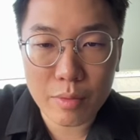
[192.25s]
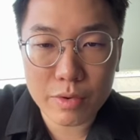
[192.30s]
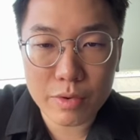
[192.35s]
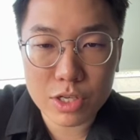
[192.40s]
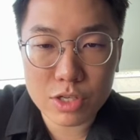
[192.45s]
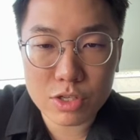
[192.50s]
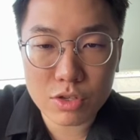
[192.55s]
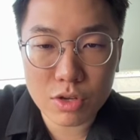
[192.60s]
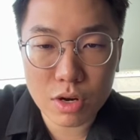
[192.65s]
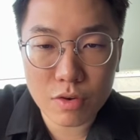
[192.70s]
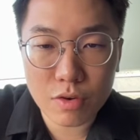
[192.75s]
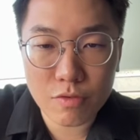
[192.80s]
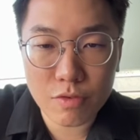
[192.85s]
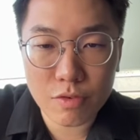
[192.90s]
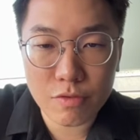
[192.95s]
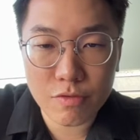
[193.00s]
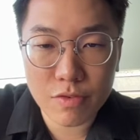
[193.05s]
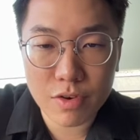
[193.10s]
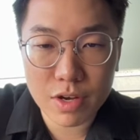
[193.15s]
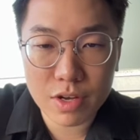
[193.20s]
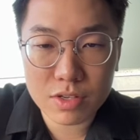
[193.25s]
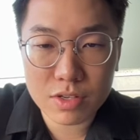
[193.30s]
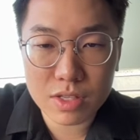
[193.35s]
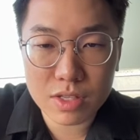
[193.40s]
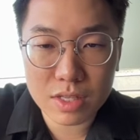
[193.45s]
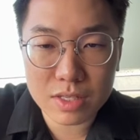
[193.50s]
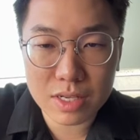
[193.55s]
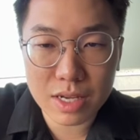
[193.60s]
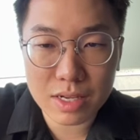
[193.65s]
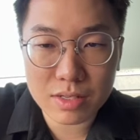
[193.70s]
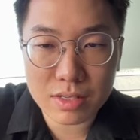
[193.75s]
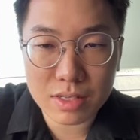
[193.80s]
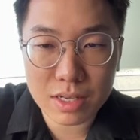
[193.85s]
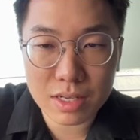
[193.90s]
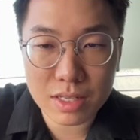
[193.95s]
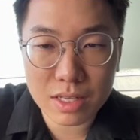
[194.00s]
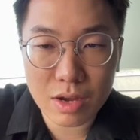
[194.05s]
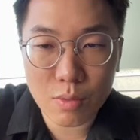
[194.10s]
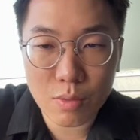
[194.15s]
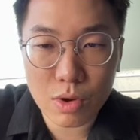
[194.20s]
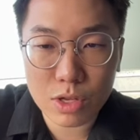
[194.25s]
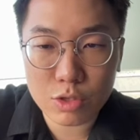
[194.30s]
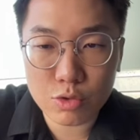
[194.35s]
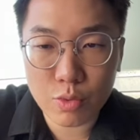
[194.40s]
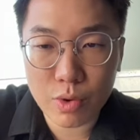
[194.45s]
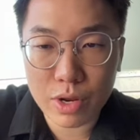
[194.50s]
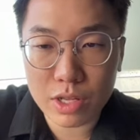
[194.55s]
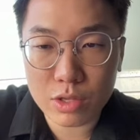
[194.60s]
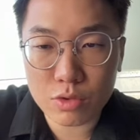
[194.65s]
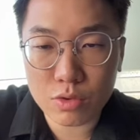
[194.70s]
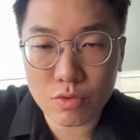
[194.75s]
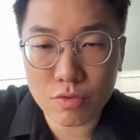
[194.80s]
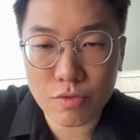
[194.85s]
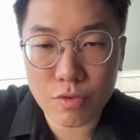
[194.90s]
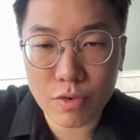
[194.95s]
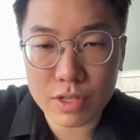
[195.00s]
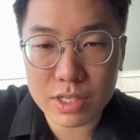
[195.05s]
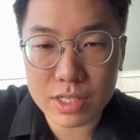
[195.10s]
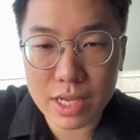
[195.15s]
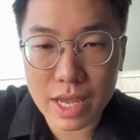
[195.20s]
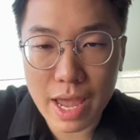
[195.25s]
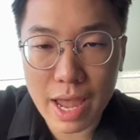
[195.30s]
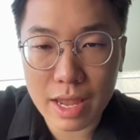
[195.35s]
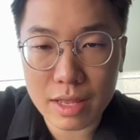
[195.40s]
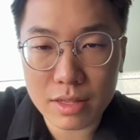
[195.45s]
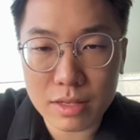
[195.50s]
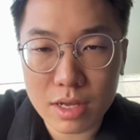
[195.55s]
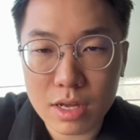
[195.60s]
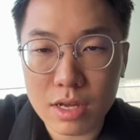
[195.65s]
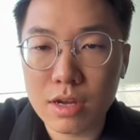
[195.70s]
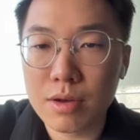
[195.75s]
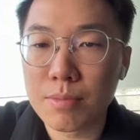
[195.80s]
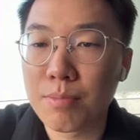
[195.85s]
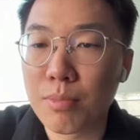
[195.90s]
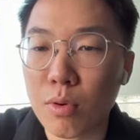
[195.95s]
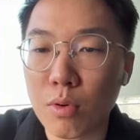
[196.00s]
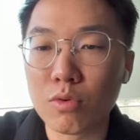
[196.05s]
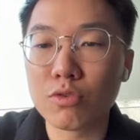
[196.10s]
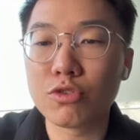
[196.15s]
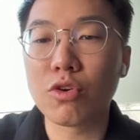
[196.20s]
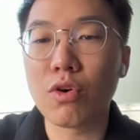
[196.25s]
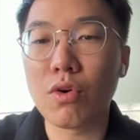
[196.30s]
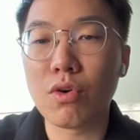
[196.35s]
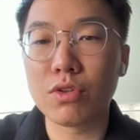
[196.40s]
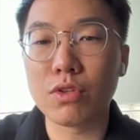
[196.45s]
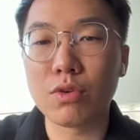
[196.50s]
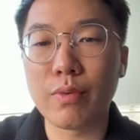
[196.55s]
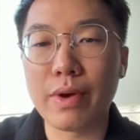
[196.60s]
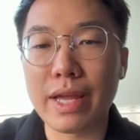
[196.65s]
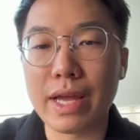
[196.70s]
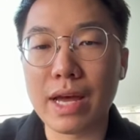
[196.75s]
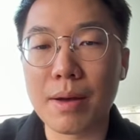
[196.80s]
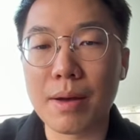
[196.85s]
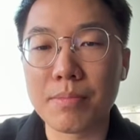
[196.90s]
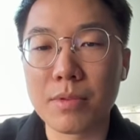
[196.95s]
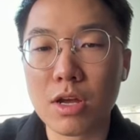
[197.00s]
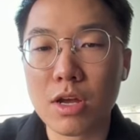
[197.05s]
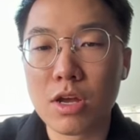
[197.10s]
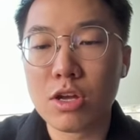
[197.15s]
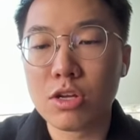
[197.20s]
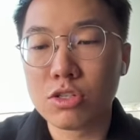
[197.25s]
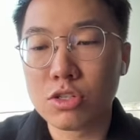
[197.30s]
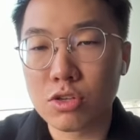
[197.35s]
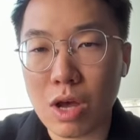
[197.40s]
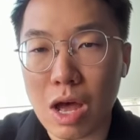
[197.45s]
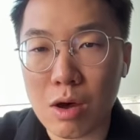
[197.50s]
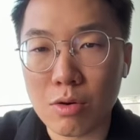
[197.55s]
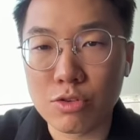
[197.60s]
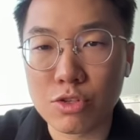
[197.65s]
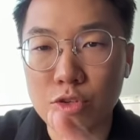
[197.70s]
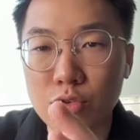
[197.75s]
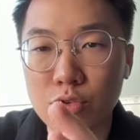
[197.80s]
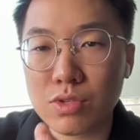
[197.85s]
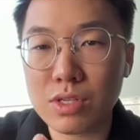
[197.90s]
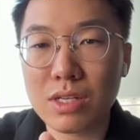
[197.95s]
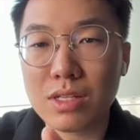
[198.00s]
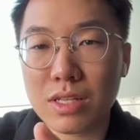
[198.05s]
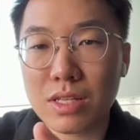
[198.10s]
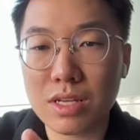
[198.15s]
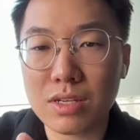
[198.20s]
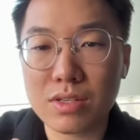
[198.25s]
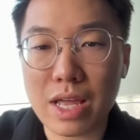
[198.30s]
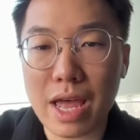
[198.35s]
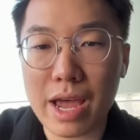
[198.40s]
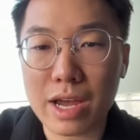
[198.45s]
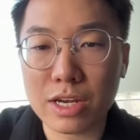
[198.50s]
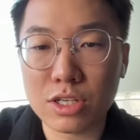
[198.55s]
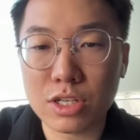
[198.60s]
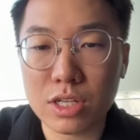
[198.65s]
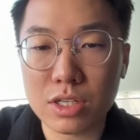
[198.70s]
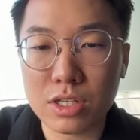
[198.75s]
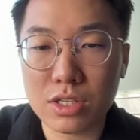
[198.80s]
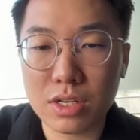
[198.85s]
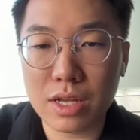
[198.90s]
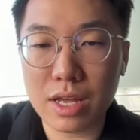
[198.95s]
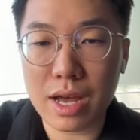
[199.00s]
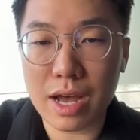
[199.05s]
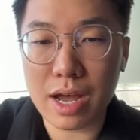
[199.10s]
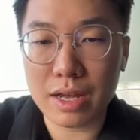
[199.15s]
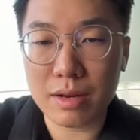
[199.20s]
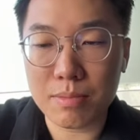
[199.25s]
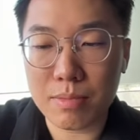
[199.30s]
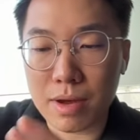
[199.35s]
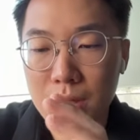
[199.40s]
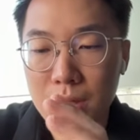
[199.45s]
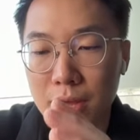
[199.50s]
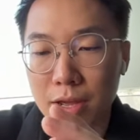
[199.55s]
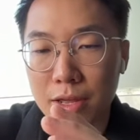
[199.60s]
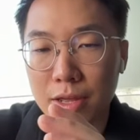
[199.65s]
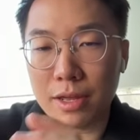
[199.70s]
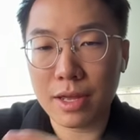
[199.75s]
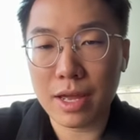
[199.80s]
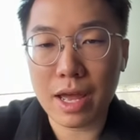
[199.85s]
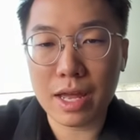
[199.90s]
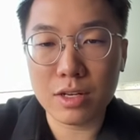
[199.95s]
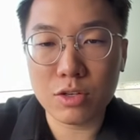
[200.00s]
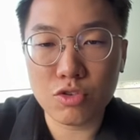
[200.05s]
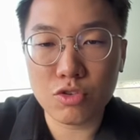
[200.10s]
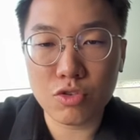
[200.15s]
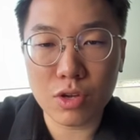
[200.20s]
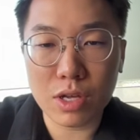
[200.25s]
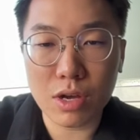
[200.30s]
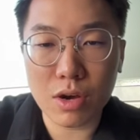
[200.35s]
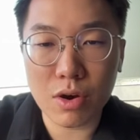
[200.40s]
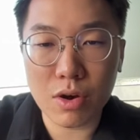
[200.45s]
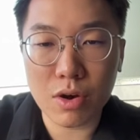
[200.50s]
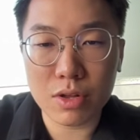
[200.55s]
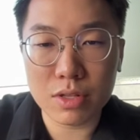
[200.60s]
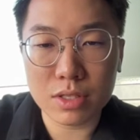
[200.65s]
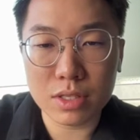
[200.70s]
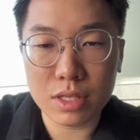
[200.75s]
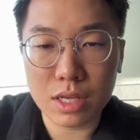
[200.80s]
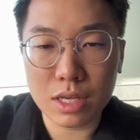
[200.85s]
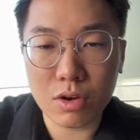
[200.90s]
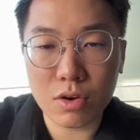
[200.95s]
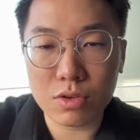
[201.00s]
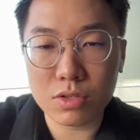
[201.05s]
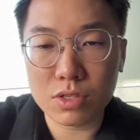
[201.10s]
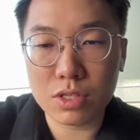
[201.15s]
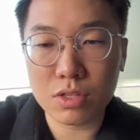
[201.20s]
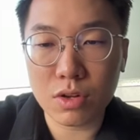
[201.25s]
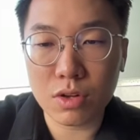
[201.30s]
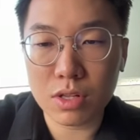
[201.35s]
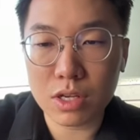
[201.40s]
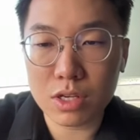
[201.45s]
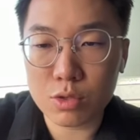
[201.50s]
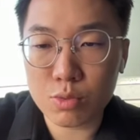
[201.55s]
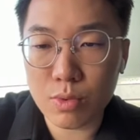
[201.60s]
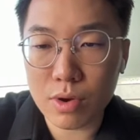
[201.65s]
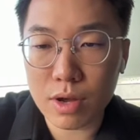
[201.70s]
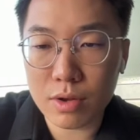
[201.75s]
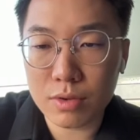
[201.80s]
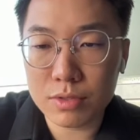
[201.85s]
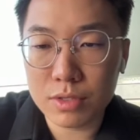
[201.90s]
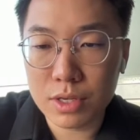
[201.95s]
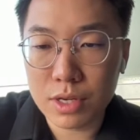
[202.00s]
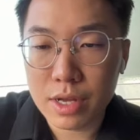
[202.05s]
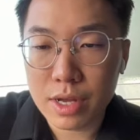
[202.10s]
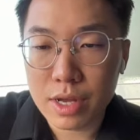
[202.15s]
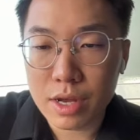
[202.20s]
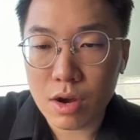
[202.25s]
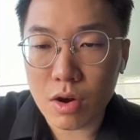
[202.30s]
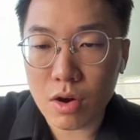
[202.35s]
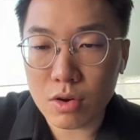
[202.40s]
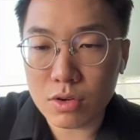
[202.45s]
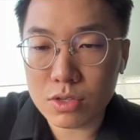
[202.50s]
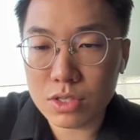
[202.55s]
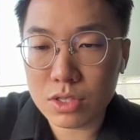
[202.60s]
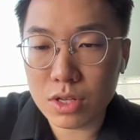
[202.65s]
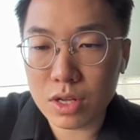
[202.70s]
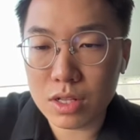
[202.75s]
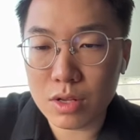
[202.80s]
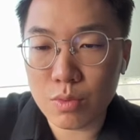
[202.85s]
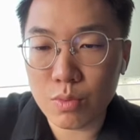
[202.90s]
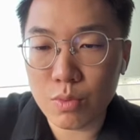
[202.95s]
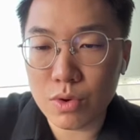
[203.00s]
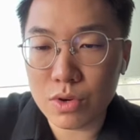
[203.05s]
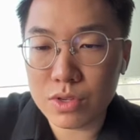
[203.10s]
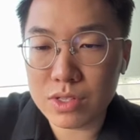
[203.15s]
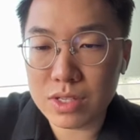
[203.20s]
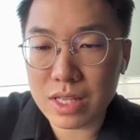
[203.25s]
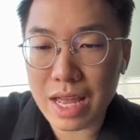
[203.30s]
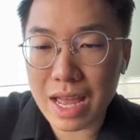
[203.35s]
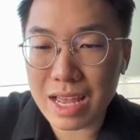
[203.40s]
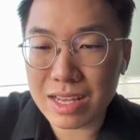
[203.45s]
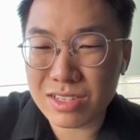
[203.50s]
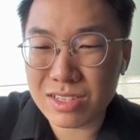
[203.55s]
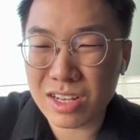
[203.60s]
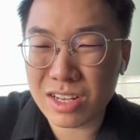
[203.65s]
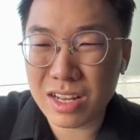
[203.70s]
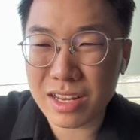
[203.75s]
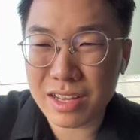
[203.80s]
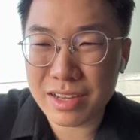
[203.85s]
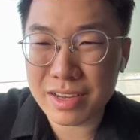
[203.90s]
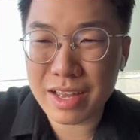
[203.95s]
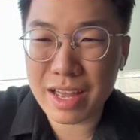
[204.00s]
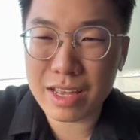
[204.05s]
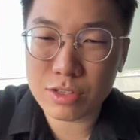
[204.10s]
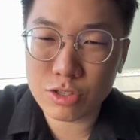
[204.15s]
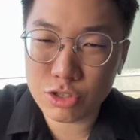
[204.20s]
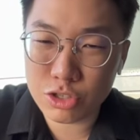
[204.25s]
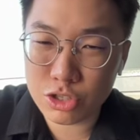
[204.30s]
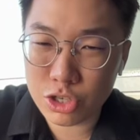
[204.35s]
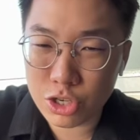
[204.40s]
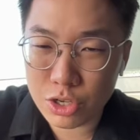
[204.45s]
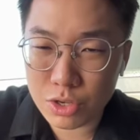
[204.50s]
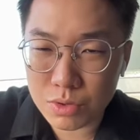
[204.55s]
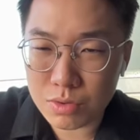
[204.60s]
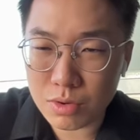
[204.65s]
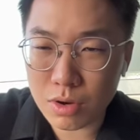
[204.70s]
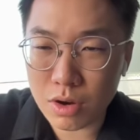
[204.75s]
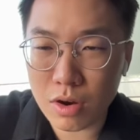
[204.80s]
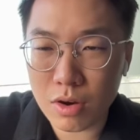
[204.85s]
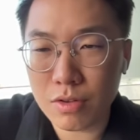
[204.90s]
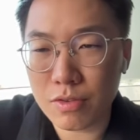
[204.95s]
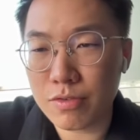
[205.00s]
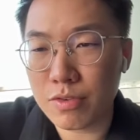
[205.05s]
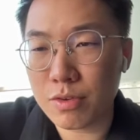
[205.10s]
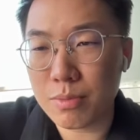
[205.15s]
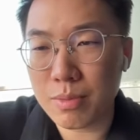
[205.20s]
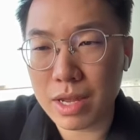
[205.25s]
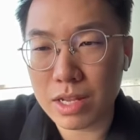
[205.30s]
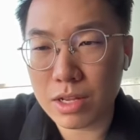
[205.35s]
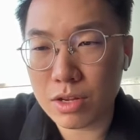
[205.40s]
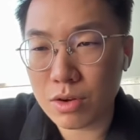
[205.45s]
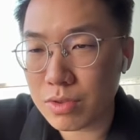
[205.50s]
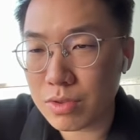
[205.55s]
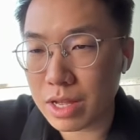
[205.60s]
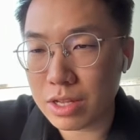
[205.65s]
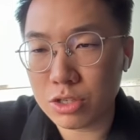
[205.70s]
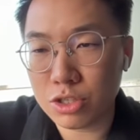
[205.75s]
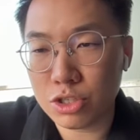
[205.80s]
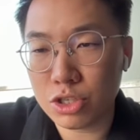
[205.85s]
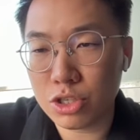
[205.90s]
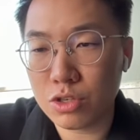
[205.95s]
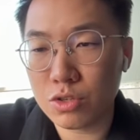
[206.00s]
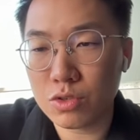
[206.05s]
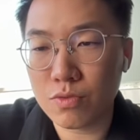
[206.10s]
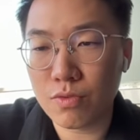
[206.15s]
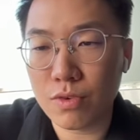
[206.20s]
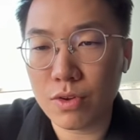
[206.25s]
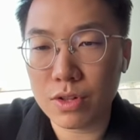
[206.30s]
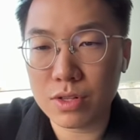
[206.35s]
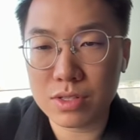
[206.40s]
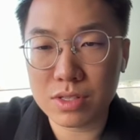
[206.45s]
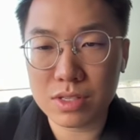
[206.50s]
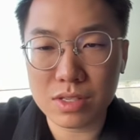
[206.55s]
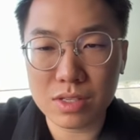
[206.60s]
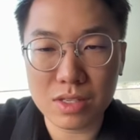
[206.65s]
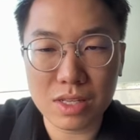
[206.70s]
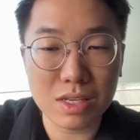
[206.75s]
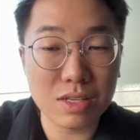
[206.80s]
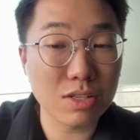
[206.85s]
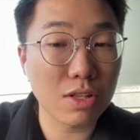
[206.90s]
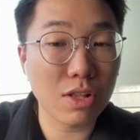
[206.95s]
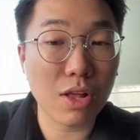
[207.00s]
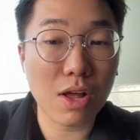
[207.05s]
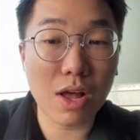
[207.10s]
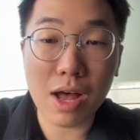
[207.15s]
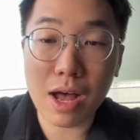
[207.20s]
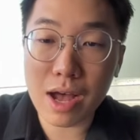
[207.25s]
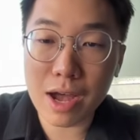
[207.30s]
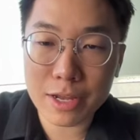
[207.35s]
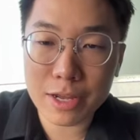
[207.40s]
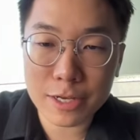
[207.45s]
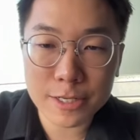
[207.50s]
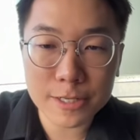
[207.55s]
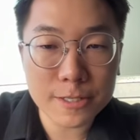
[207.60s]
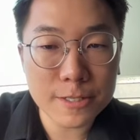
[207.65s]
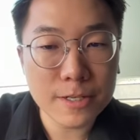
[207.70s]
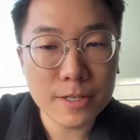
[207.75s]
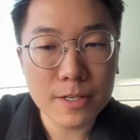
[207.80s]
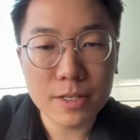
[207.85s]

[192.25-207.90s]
and we just sort of reversed, testing that 122.48, push all the way up. So I was using this actually to guide my entry on the Aussie dollar as well. Aussie dollar wasn't as clear as GU. All of you may know that GU's volatility is a lot higher.